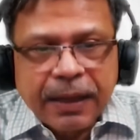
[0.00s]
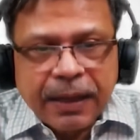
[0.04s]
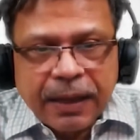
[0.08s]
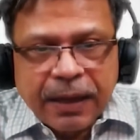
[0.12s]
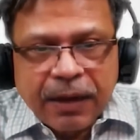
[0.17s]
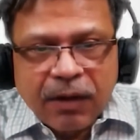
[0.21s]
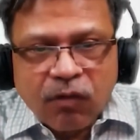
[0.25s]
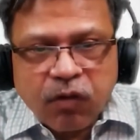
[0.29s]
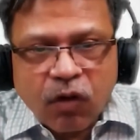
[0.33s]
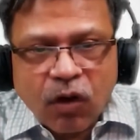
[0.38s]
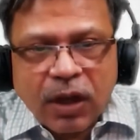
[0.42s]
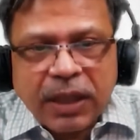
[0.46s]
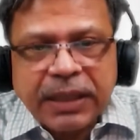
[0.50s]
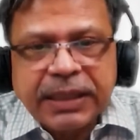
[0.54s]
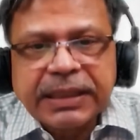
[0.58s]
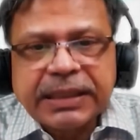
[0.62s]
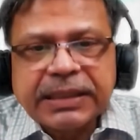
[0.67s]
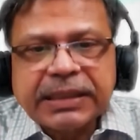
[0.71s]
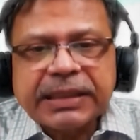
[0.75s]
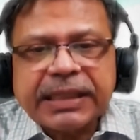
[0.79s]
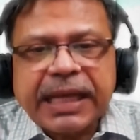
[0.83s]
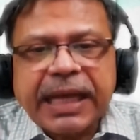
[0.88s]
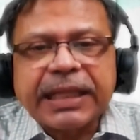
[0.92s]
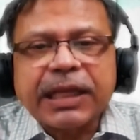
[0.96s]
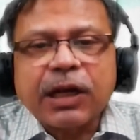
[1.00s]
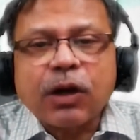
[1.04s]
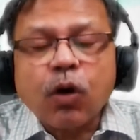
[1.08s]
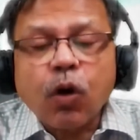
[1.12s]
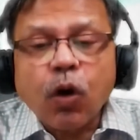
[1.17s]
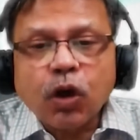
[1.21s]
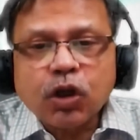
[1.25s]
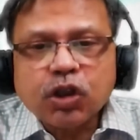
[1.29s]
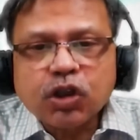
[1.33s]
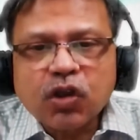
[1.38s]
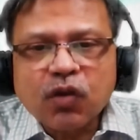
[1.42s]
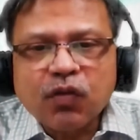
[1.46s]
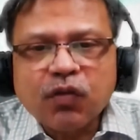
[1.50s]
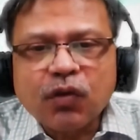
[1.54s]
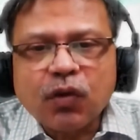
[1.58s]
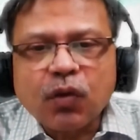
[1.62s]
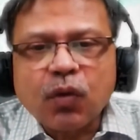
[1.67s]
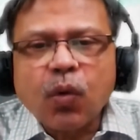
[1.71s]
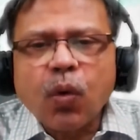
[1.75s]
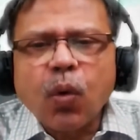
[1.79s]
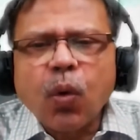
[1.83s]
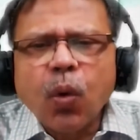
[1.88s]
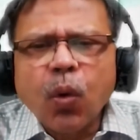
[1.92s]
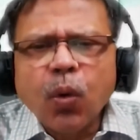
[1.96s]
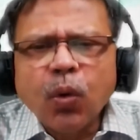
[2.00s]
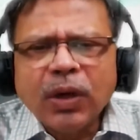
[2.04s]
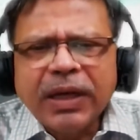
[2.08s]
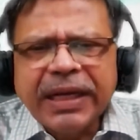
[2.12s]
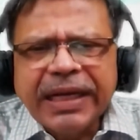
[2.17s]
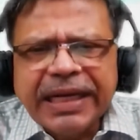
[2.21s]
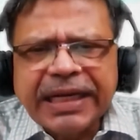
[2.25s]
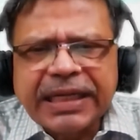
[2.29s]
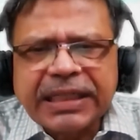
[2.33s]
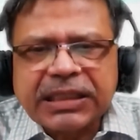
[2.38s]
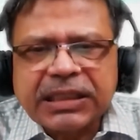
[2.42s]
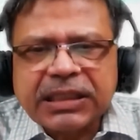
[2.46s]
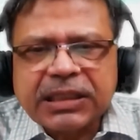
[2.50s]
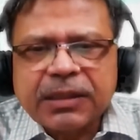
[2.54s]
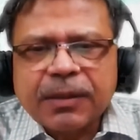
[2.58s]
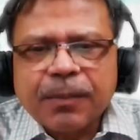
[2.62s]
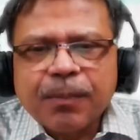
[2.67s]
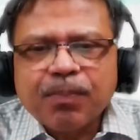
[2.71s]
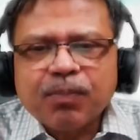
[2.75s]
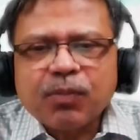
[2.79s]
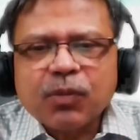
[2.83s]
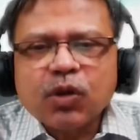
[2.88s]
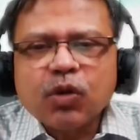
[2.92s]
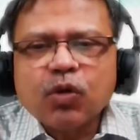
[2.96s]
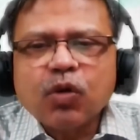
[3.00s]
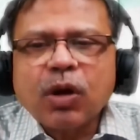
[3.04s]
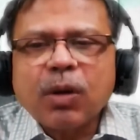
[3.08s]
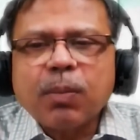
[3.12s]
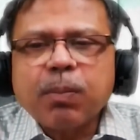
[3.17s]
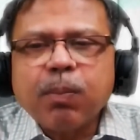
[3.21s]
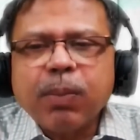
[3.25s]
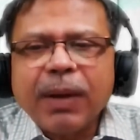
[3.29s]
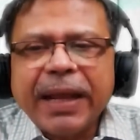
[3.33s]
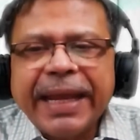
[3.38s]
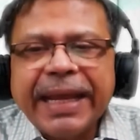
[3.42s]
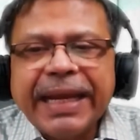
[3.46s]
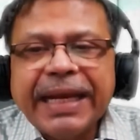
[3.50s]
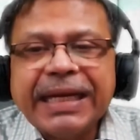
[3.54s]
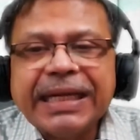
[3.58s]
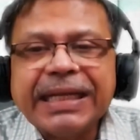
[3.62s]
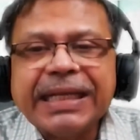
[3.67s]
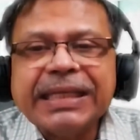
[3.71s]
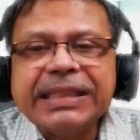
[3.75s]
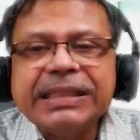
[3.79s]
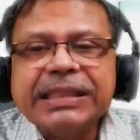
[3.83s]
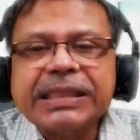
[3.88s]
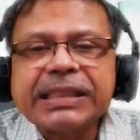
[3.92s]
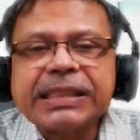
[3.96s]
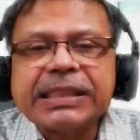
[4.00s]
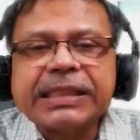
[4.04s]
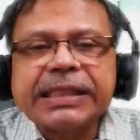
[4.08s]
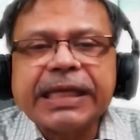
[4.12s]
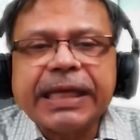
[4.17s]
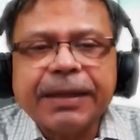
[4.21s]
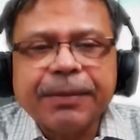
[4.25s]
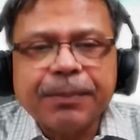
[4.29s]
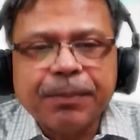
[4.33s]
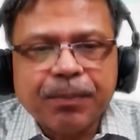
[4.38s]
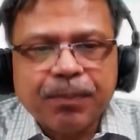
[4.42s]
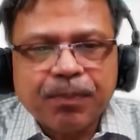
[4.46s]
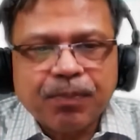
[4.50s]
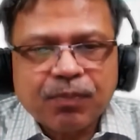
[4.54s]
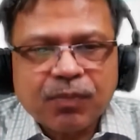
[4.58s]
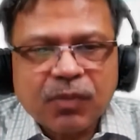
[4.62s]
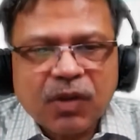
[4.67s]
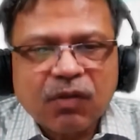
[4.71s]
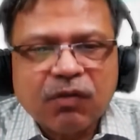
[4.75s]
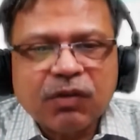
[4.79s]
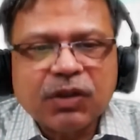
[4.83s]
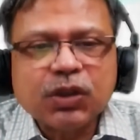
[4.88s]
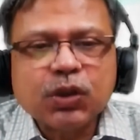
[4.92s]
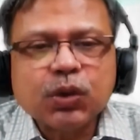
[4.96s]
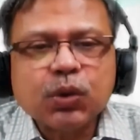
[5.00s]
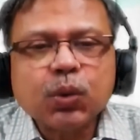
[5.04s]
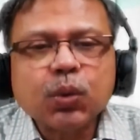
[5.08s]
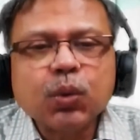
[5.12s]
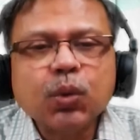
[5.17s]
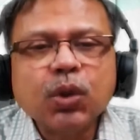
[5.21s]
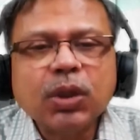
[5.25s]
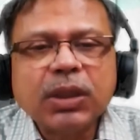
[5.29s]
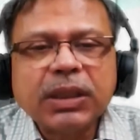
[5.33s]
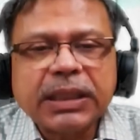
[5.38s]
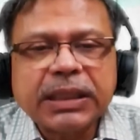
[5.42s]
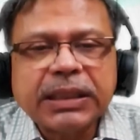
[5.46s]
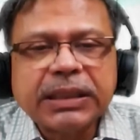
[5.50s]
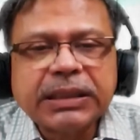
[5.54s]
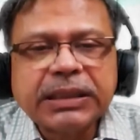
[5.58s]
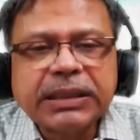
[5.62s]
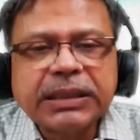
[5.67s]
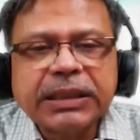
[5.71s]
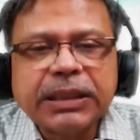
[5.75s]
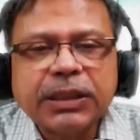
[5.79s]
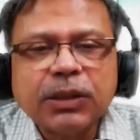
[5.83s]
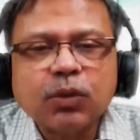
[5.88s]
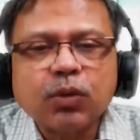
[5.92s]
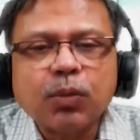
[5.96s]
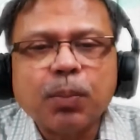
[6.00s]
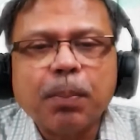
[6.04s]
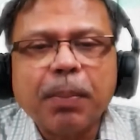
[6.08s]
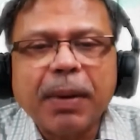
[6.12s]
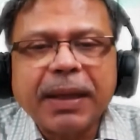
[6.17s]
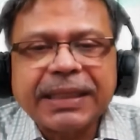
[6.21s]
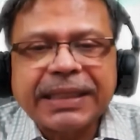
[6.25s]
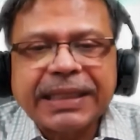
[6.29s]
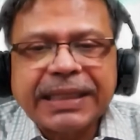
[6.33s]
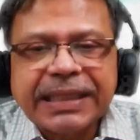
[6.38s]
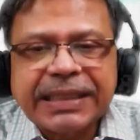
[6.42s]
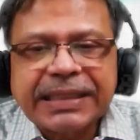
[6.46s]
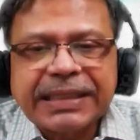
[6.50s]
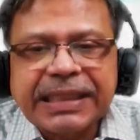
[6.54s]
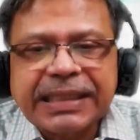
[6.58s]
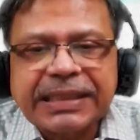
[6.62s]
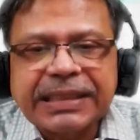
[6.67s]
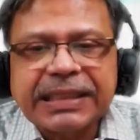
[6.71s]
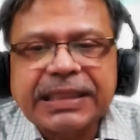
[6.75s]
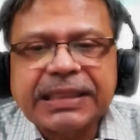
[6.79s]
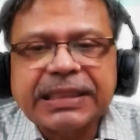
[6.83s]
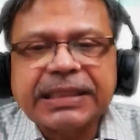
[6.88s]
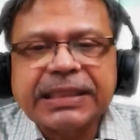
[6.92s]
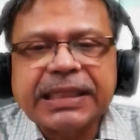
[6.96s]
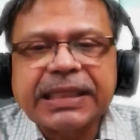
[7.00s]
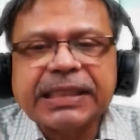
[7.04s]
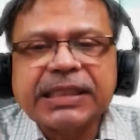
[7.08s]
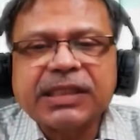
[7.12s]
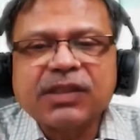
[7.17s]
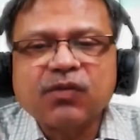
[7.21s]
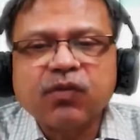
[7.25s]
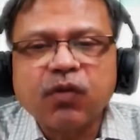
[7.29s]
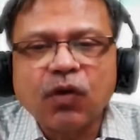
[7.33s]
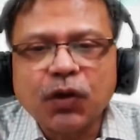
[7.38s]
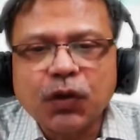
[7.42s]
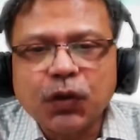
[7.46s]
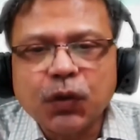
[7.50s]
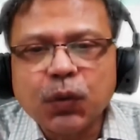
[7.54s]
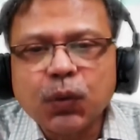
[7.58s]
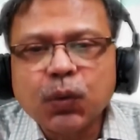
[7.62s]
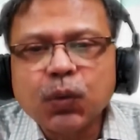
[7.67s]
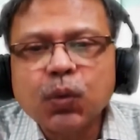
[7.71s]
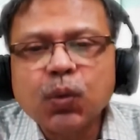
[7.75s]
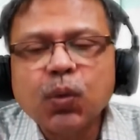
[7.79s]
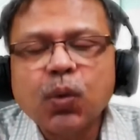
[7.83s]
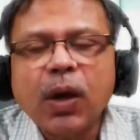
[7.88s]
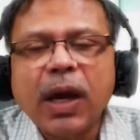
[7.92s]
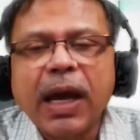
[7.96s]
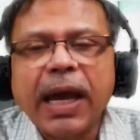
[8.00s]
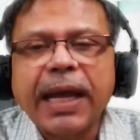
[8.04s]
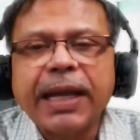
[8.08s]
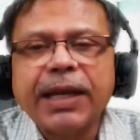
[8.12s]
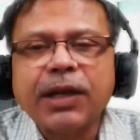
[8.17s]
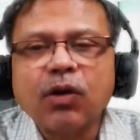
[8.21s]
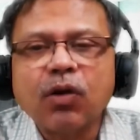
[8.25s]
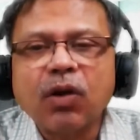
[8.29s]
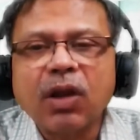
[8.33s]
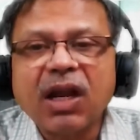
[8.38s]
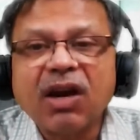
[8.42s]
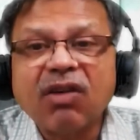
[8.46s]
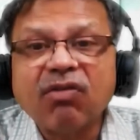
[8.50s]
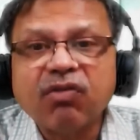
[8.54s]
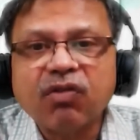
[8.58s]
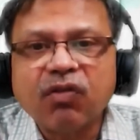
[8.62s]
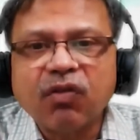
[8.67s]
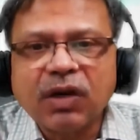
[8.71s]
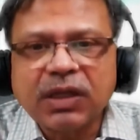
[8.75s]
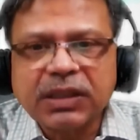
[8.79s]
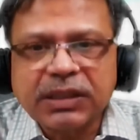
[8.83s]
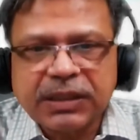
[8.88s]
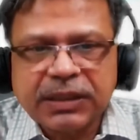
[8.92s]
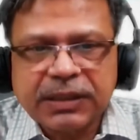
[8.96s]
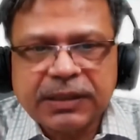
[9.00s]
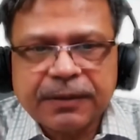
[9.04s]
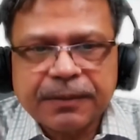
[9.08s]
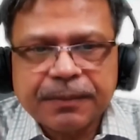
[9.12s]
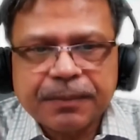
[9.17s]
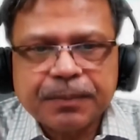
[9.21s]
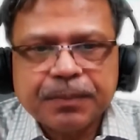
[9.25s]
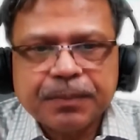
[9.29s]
for others at the cost of your own needs, you are playing a dangerous game, which soon turns into pathetic existence for you and your loved ones.